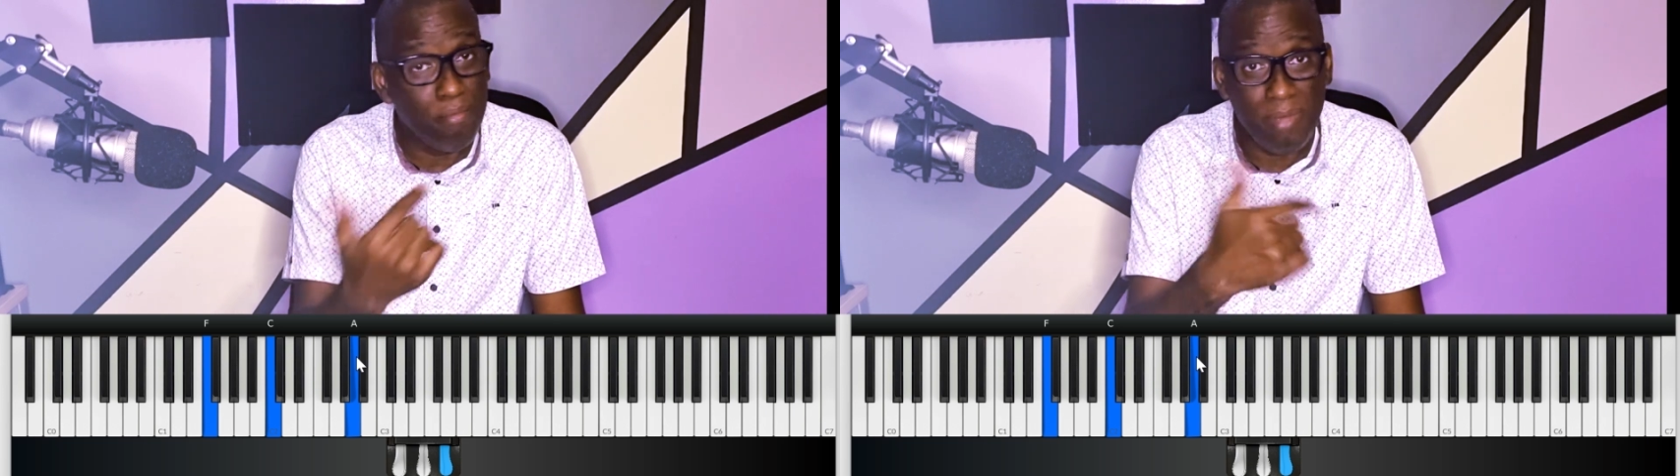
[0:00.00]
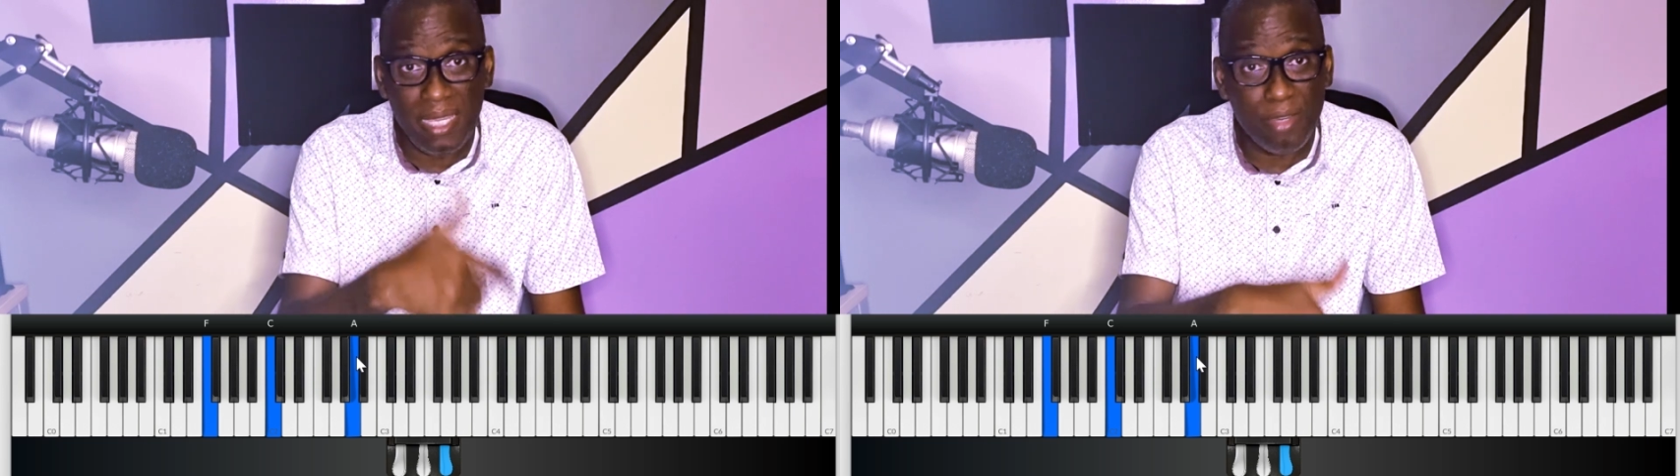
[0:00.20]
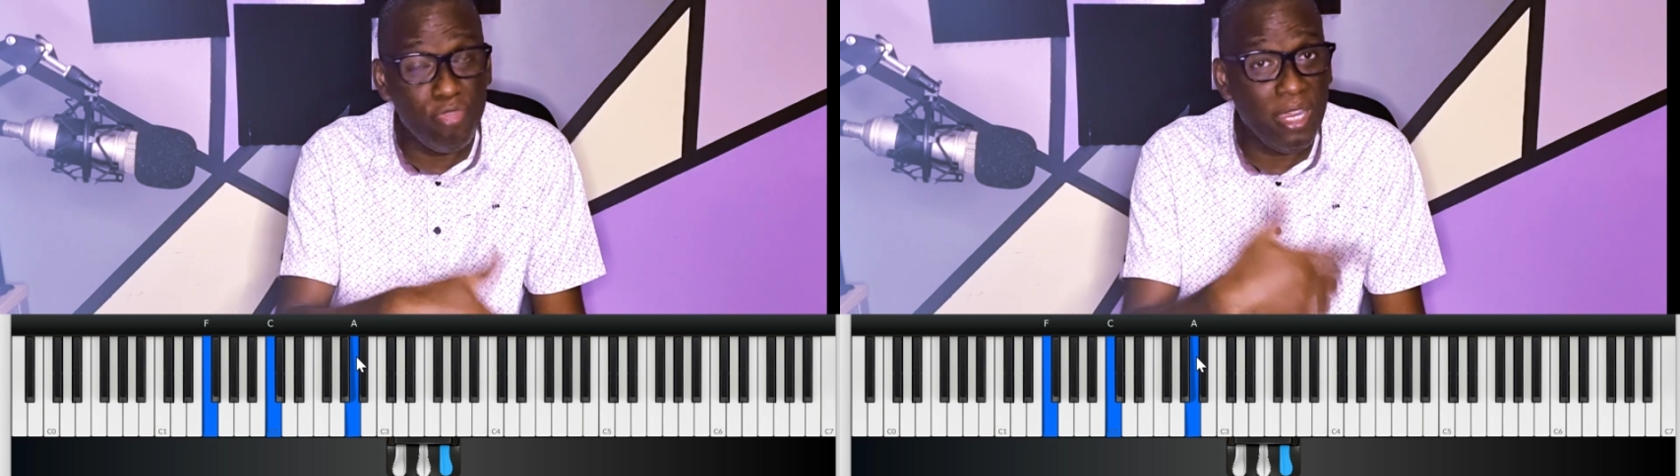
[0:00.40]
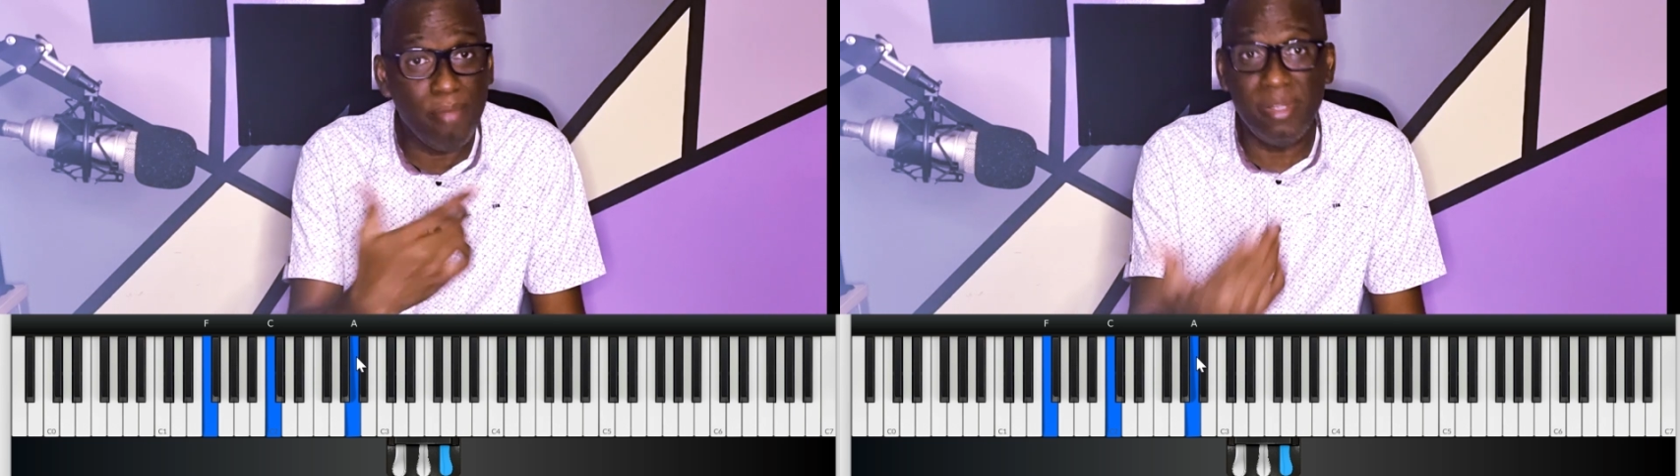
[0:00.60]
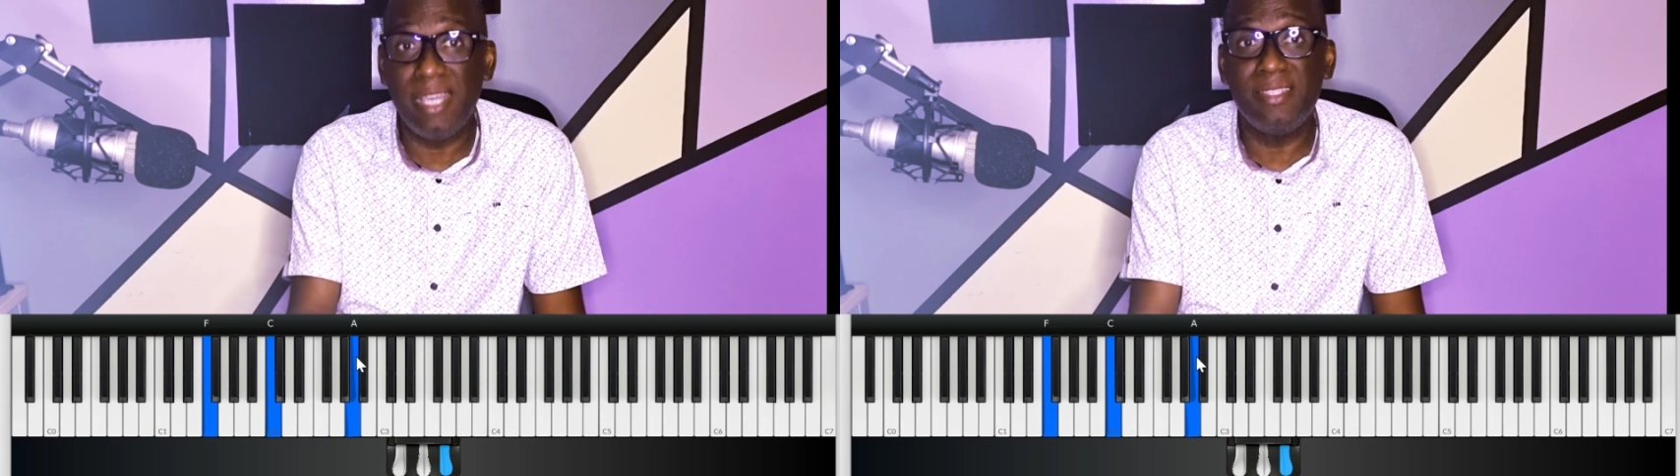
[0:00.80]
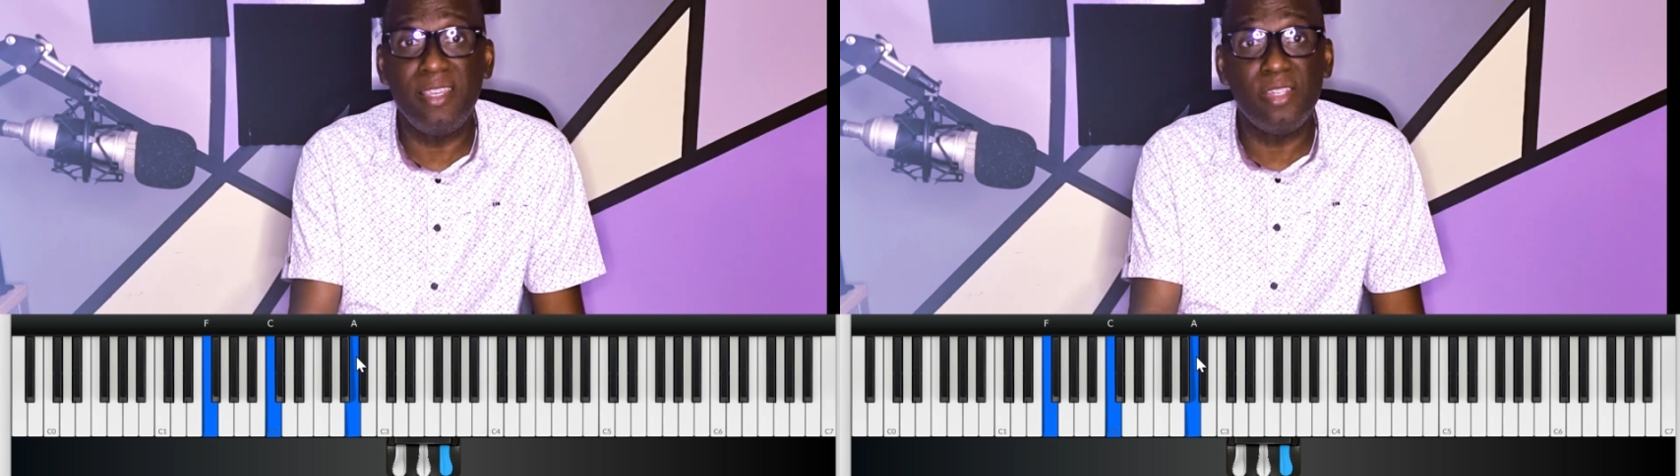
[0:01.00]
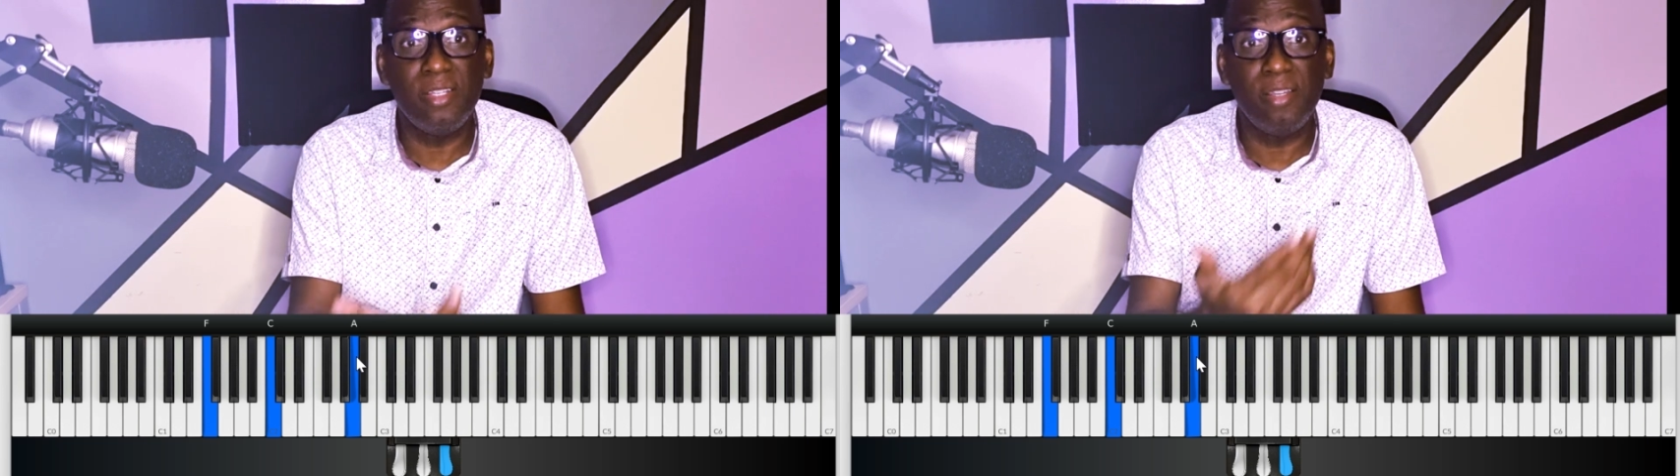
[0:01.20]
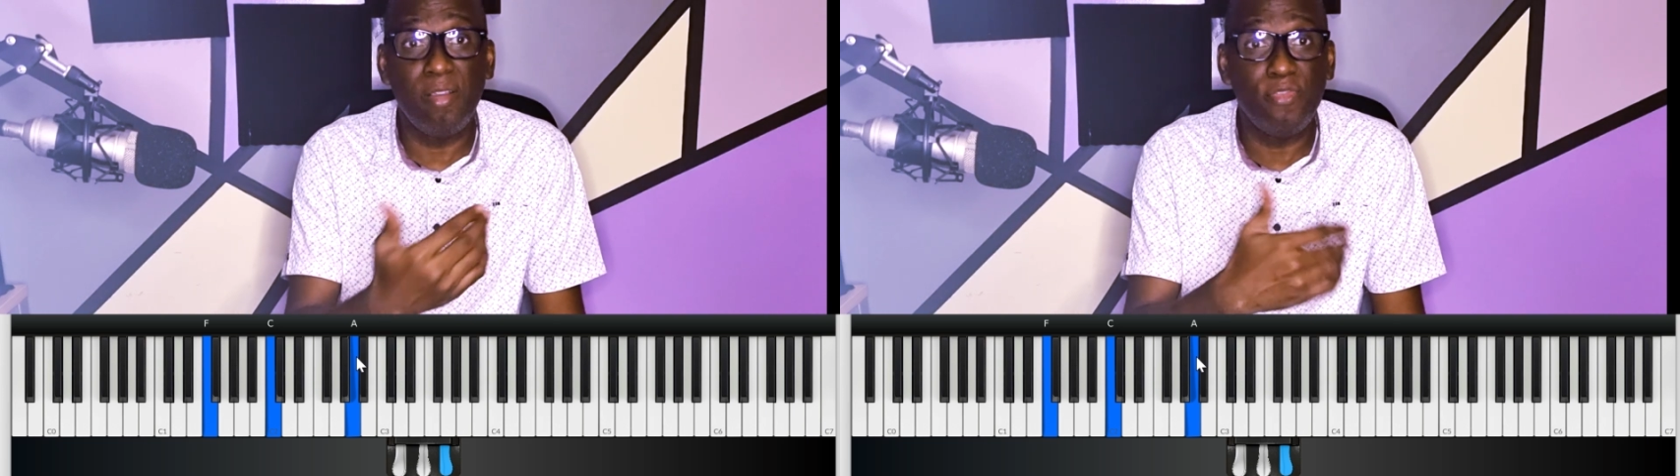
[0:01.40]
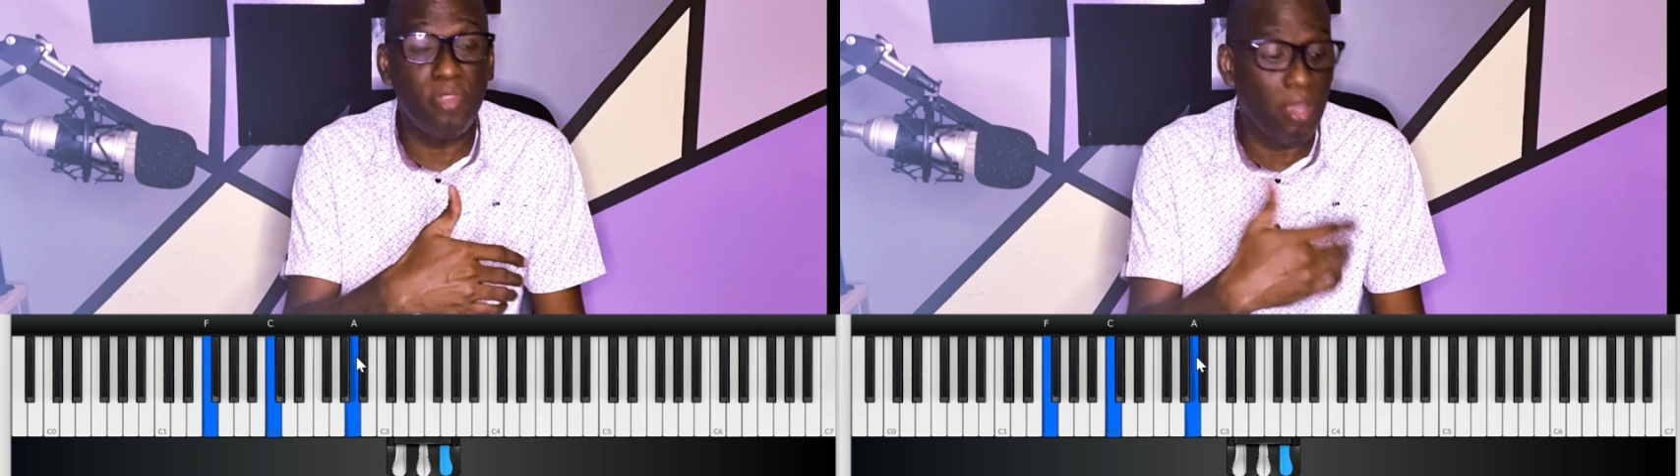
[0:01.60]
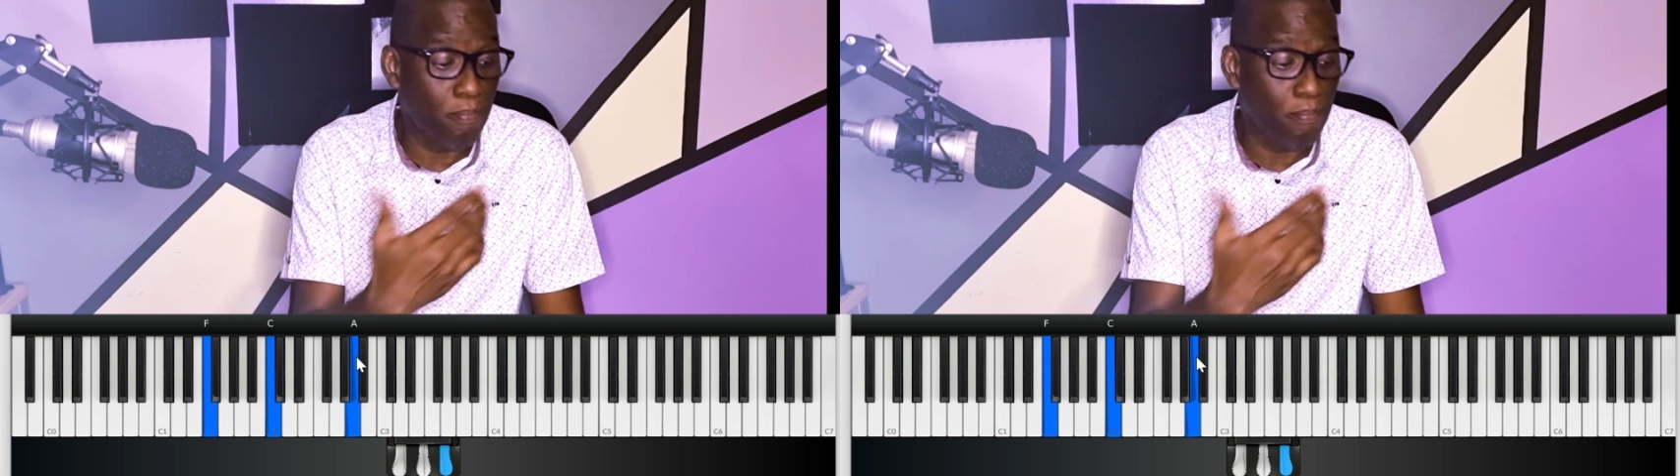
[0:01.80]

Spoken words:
make a reharmonization of